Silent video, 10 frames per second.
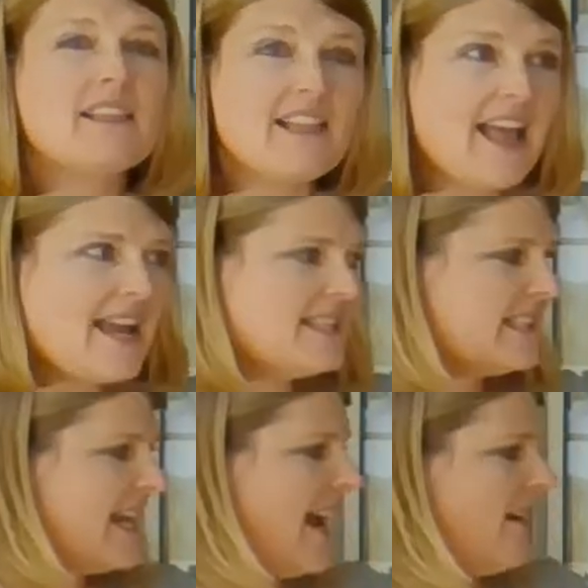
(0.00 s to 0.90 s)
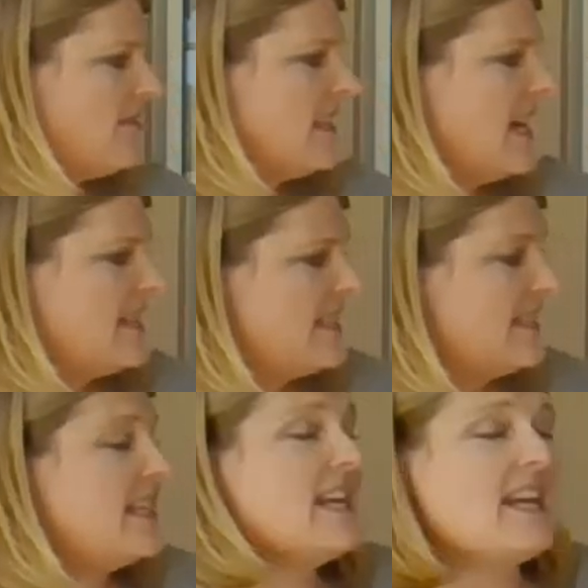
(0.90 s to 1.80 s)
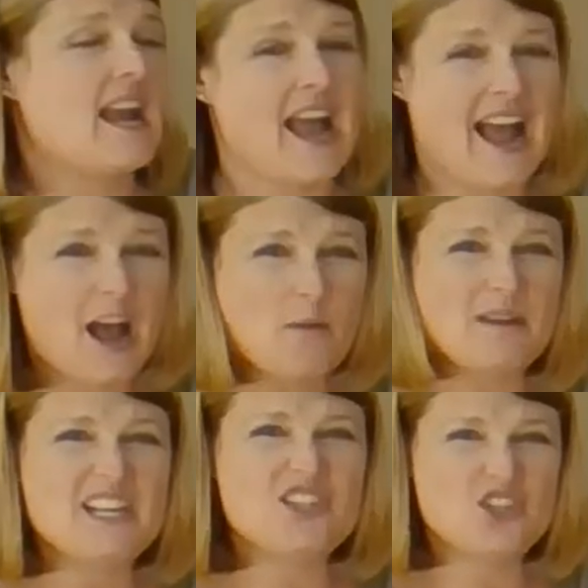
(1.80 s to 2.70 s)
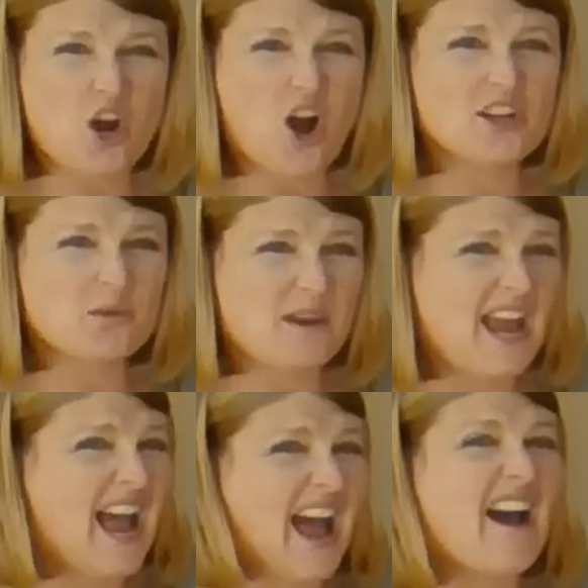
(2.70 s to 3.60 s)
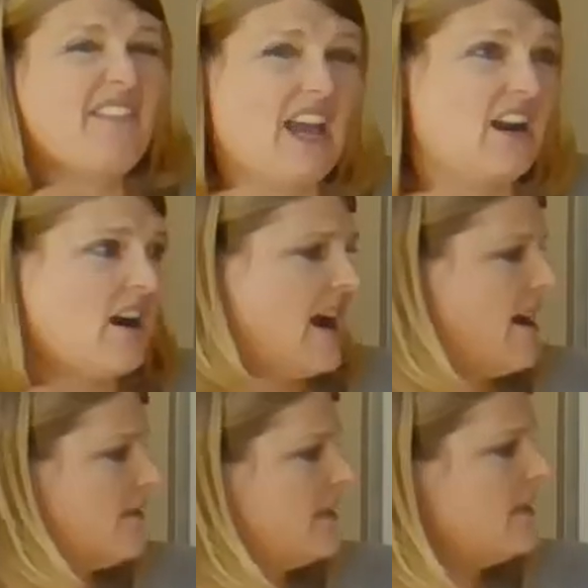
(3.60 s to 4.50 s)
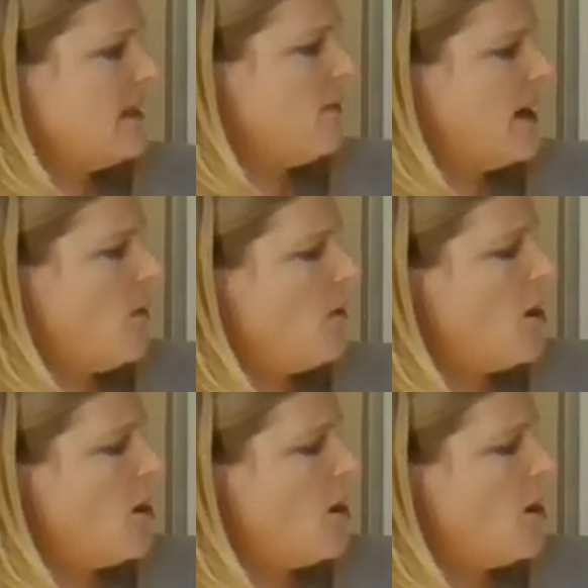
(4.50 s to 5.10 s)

Let's count and see how many dogs we have at our houses. Here we go.